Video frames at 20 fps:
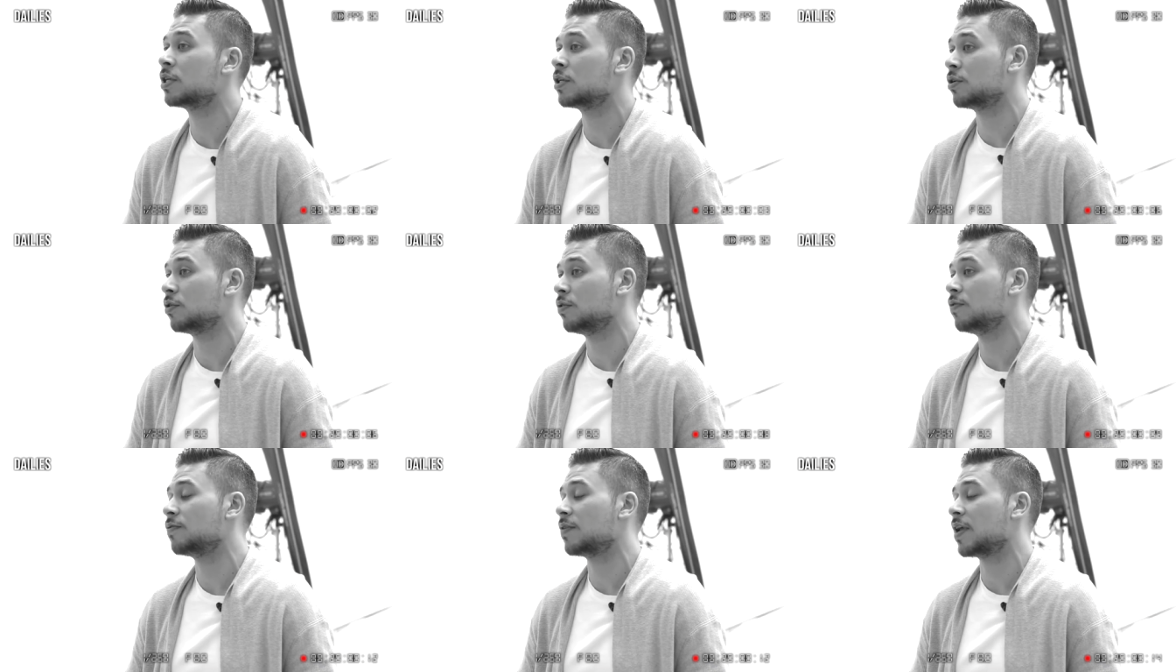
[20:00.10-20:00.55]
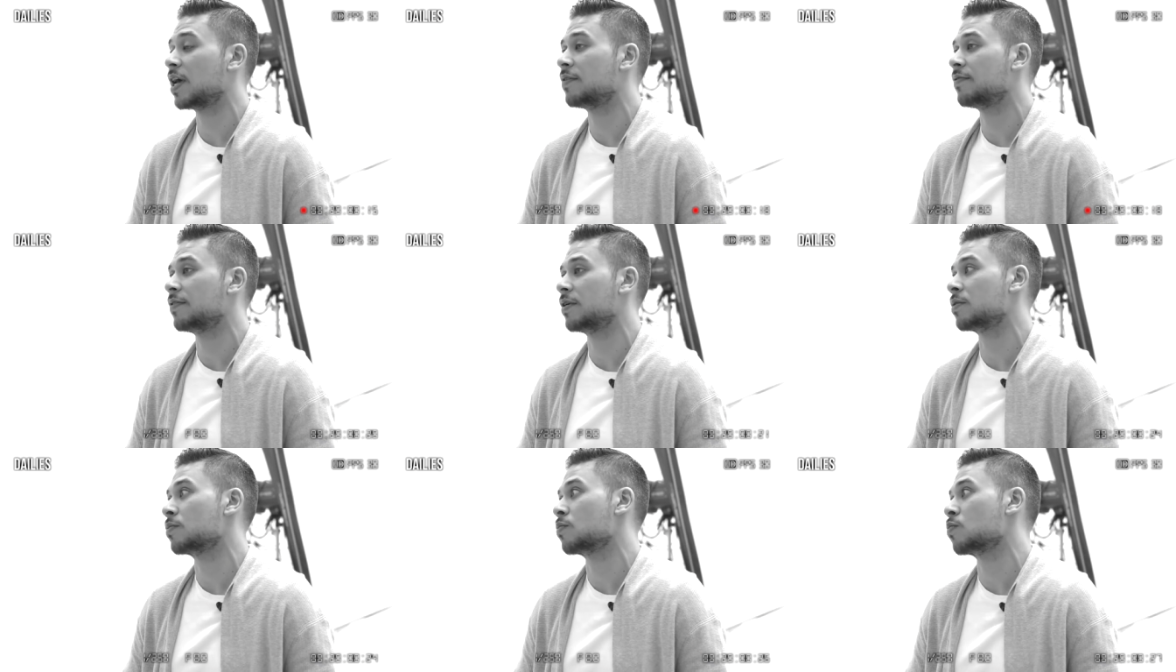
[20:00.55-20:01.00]
a new
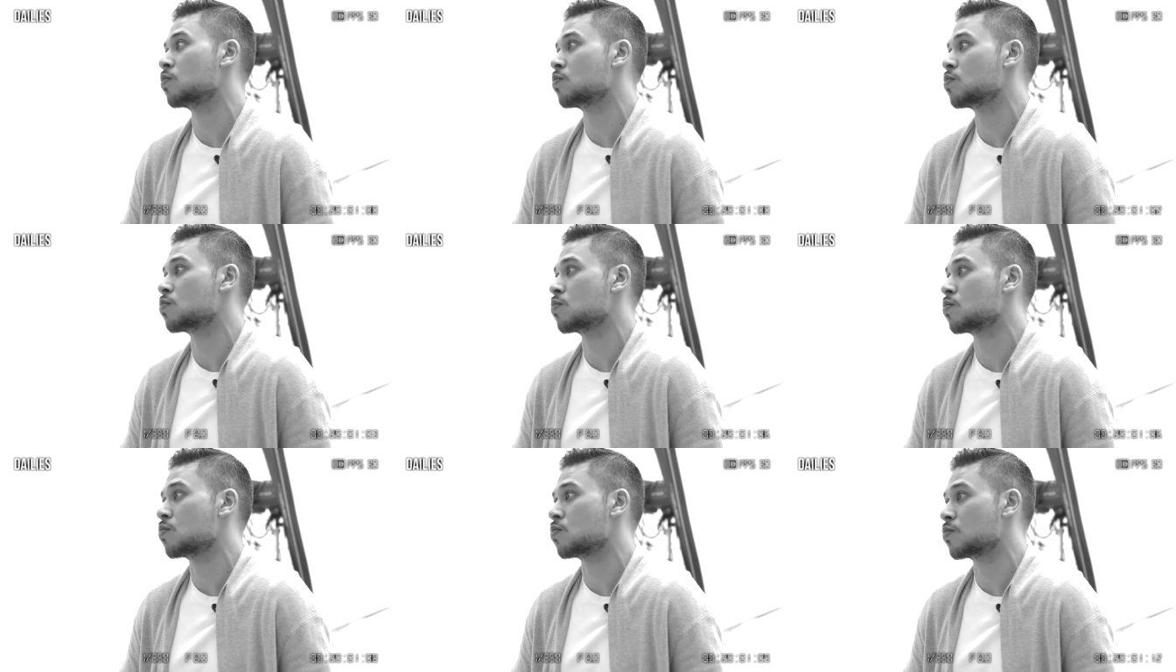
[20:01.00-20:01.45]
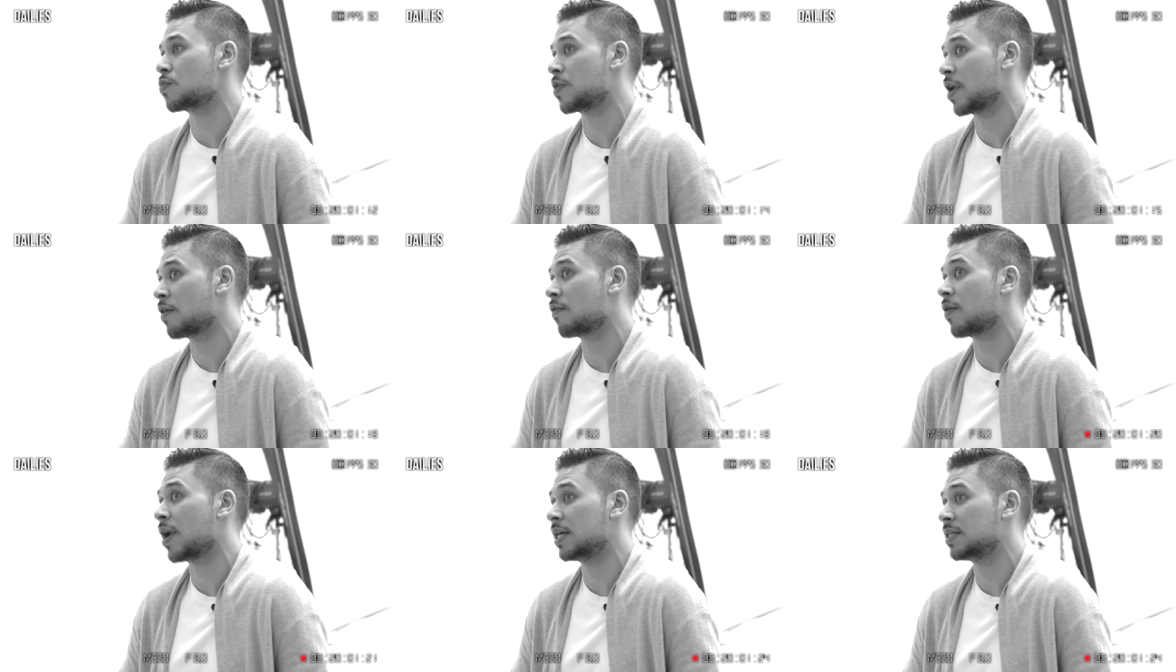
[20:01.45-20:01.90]
flavour
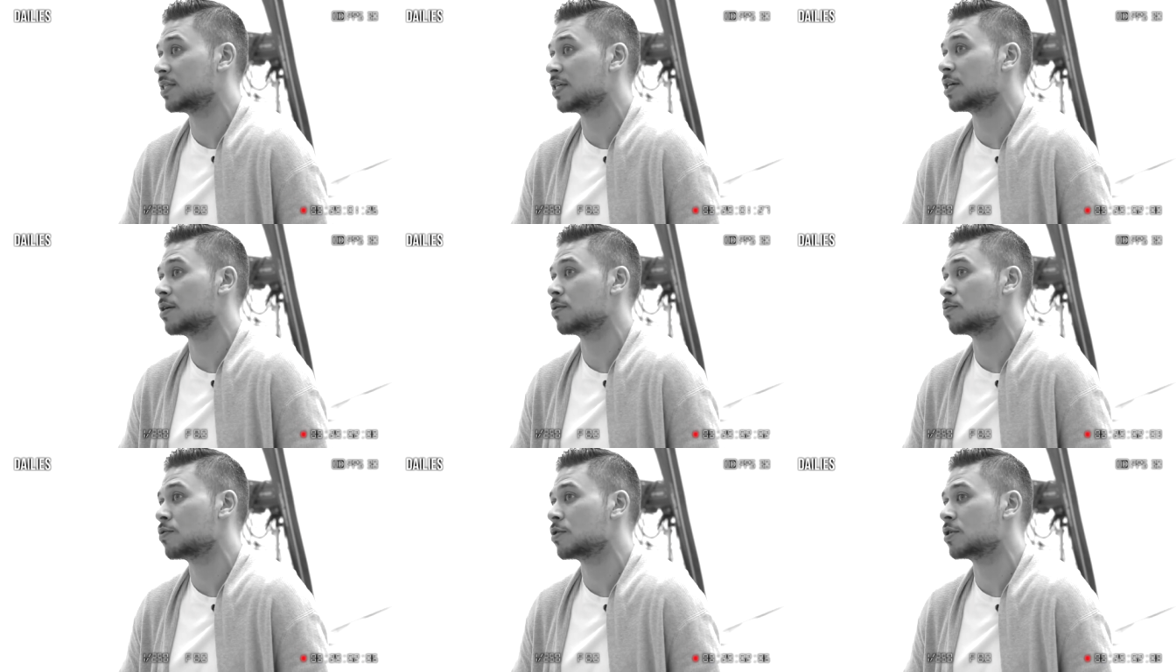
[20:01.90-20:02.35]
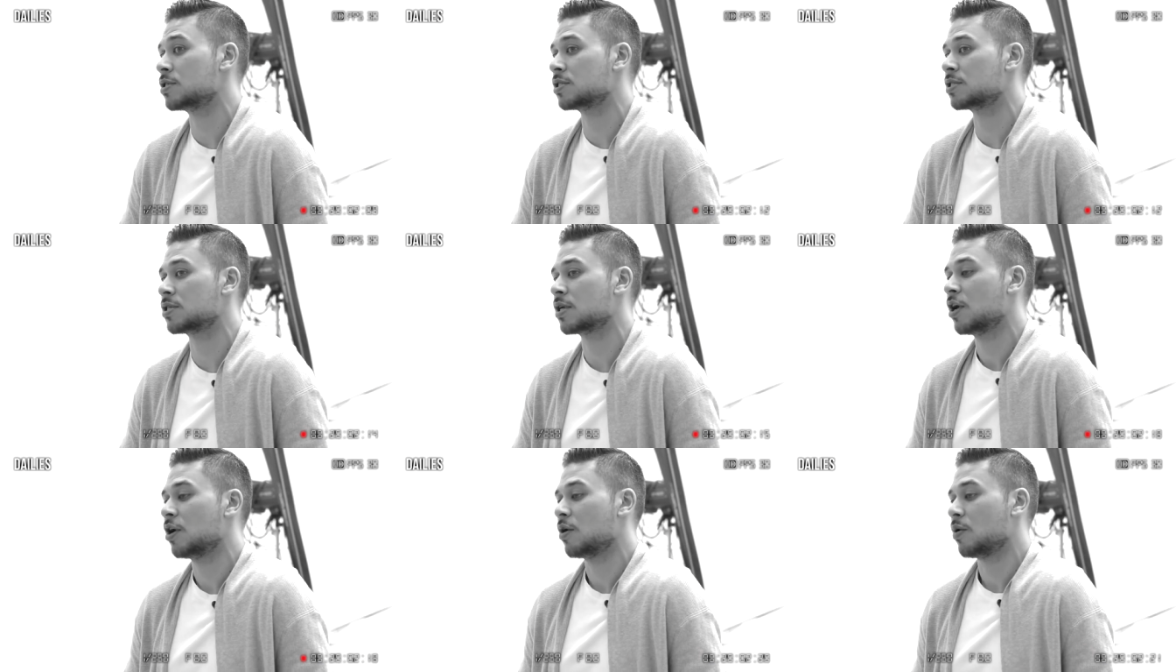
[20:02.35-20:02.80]
their idea was
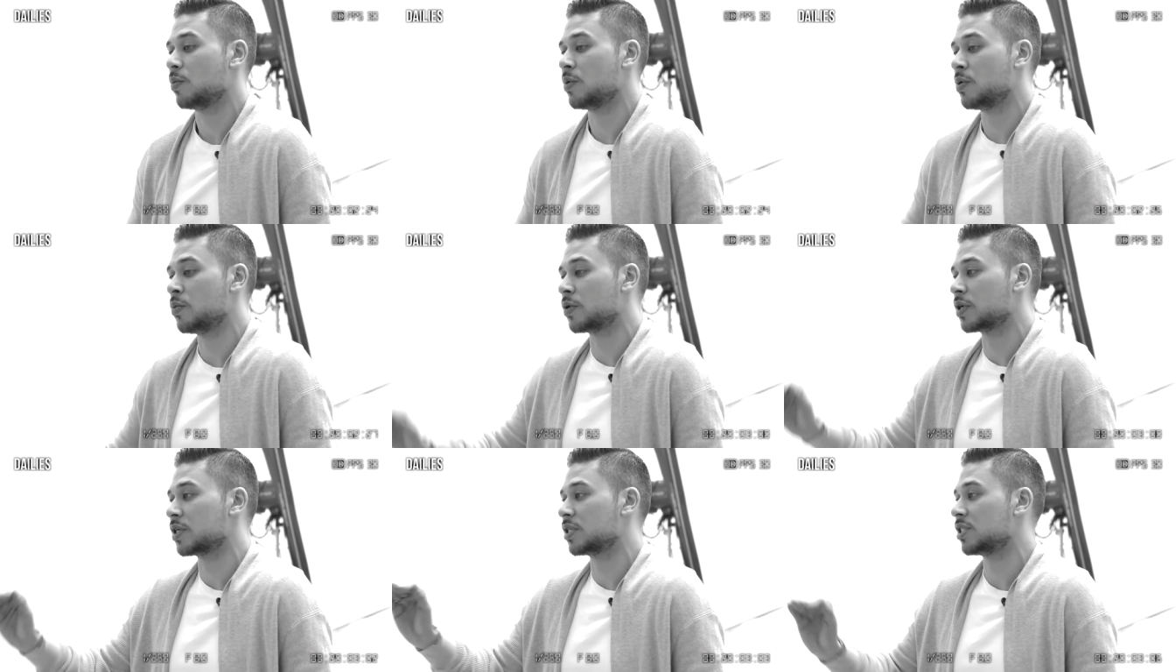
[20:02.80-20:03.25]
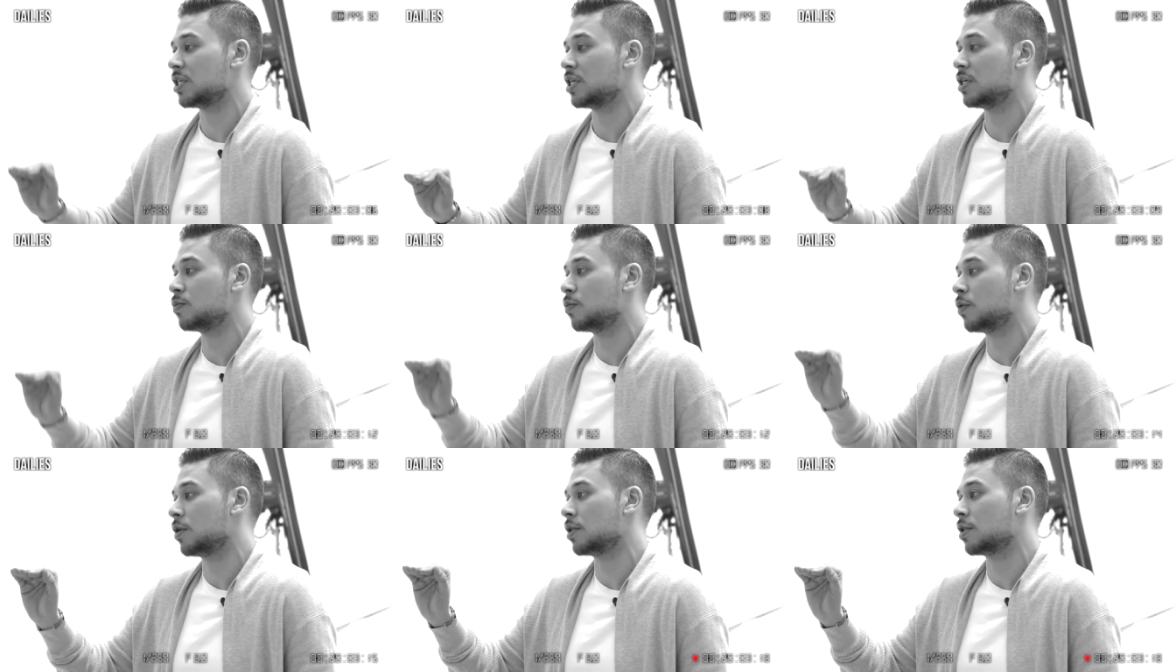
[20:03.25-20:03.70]
we want to see
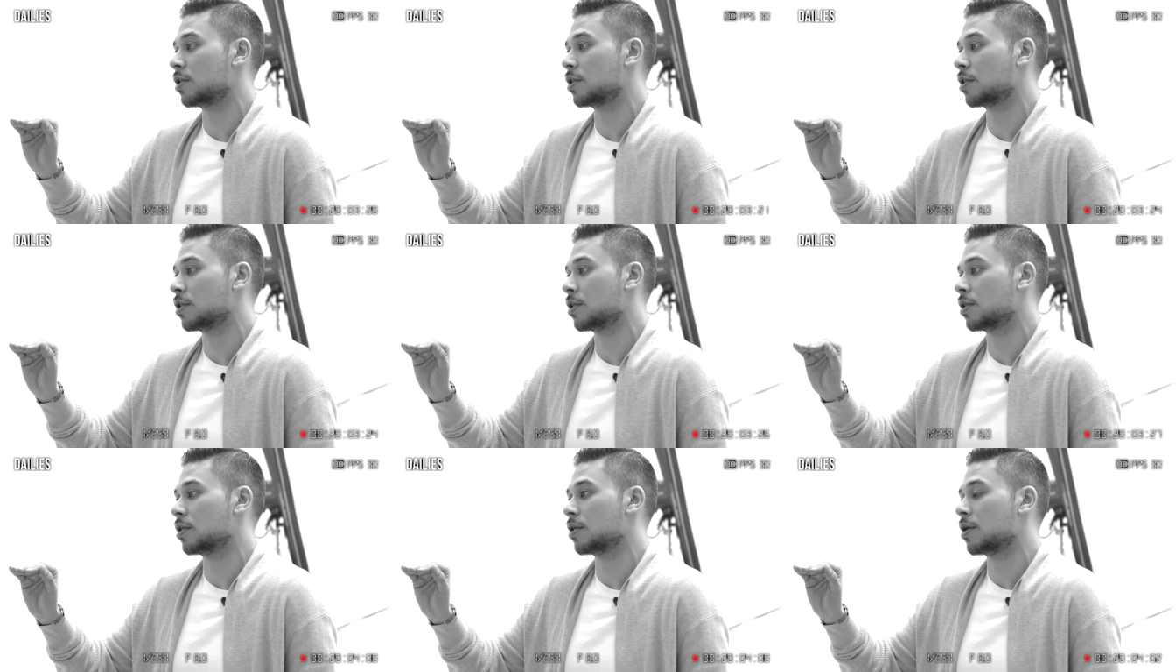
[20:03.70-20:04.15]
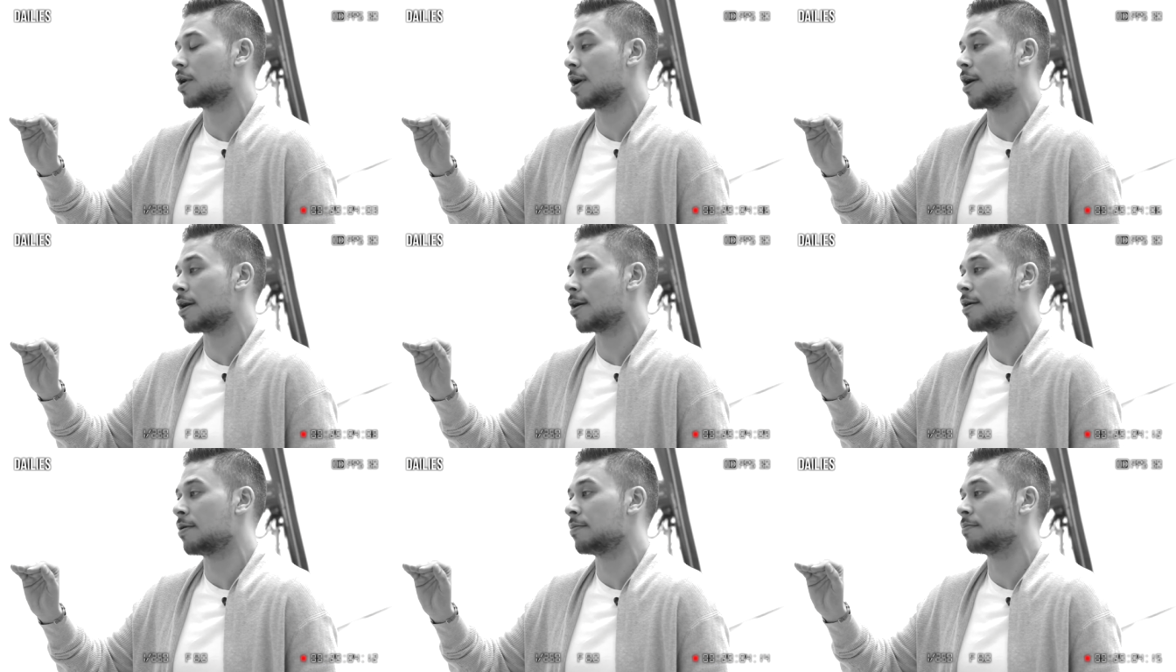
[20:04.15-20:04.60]
what
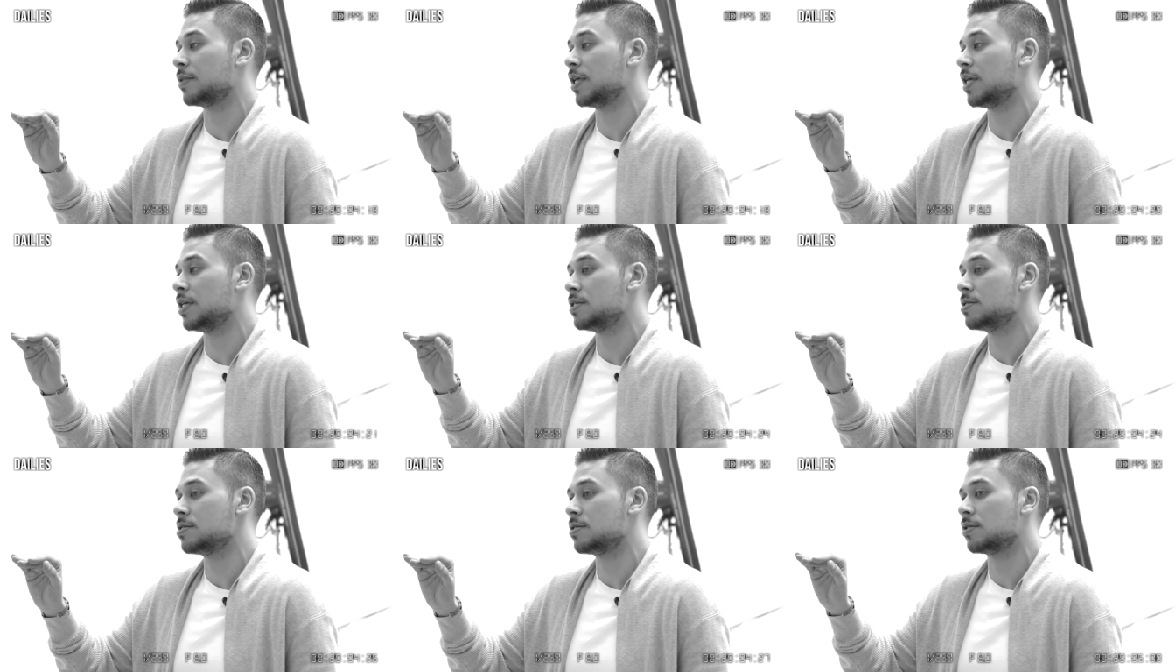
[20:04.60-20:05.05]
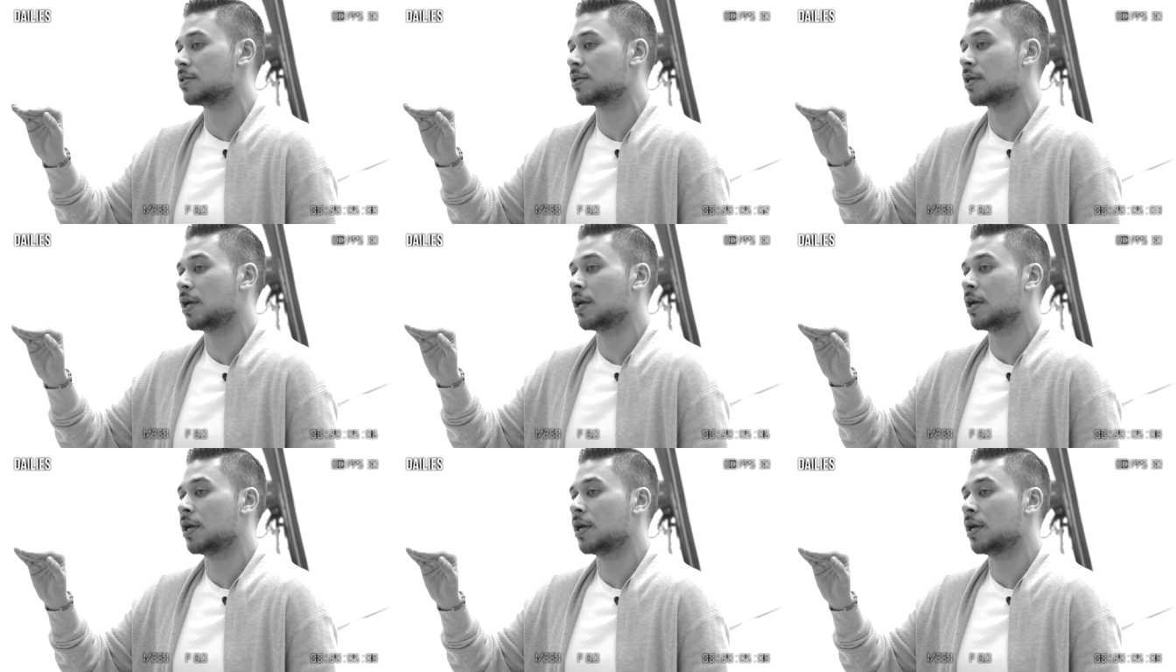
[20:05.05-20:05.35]
um, these